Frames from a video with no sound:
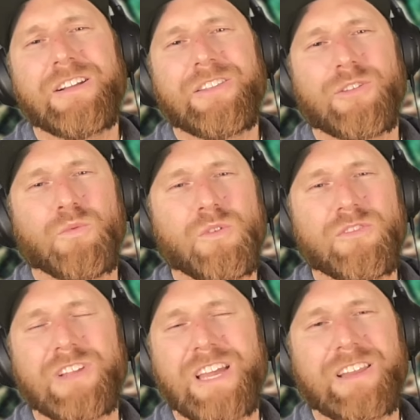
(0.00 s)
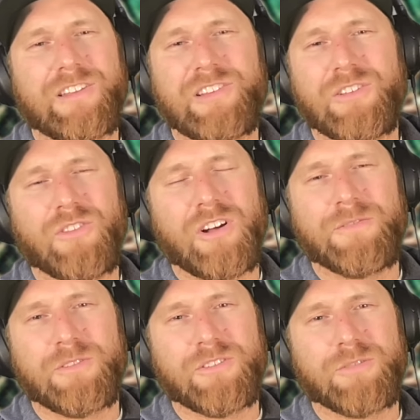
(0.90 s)
the world's kind of sealed
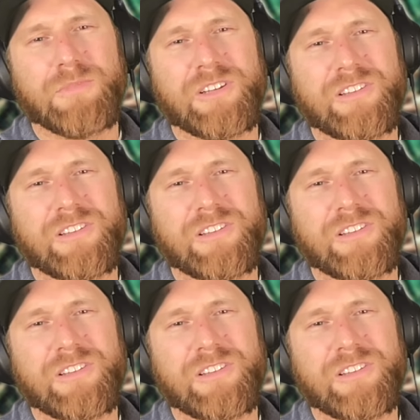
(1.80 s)
off a little bit.